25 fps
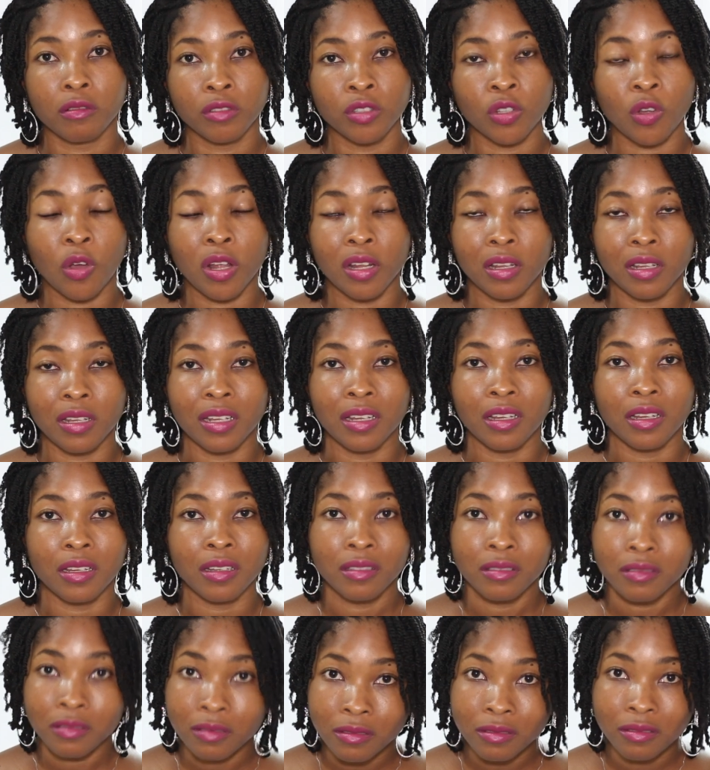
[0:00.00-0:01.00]
$1,500
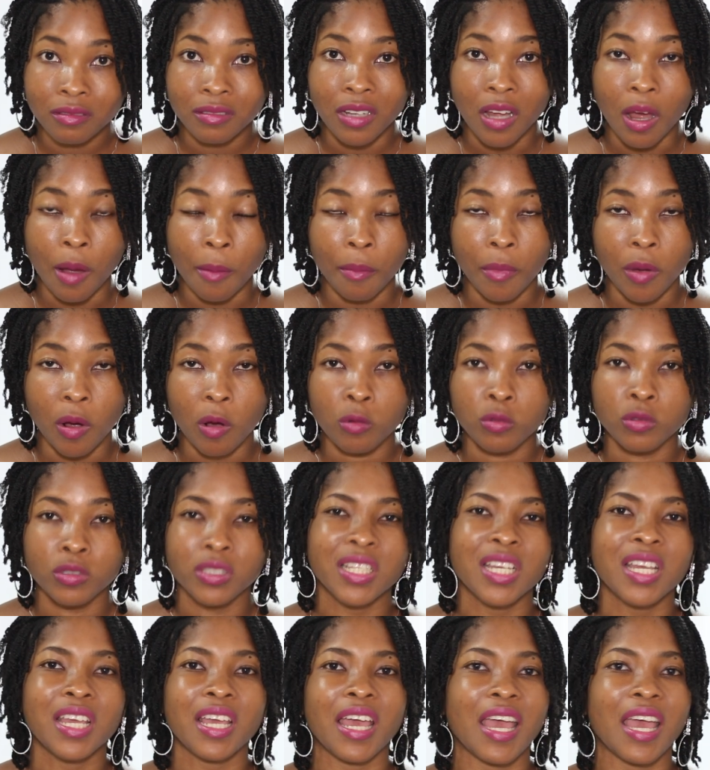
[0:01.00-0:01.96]
amount.